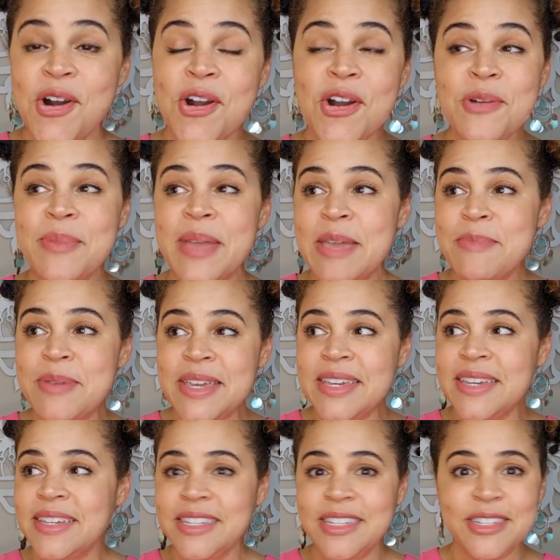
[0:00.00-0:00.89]
Or
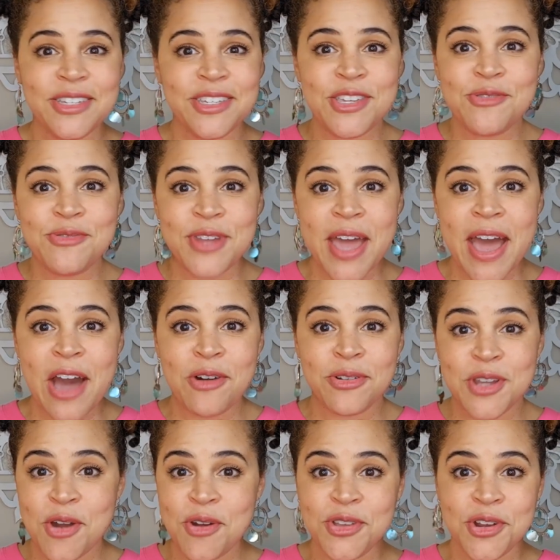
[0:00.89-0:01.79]
maybe you now
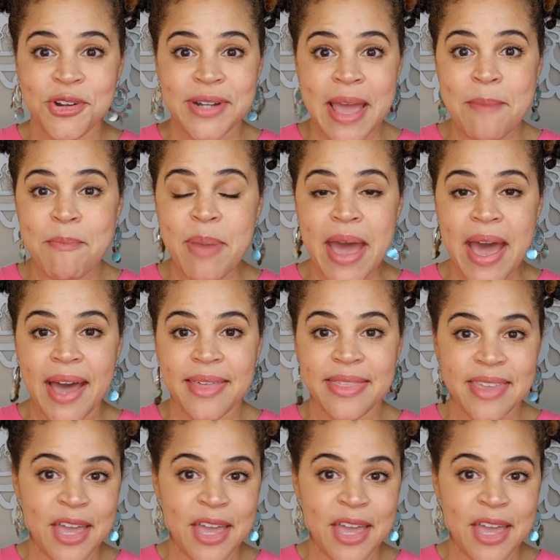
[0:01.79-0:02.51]
know you're an empath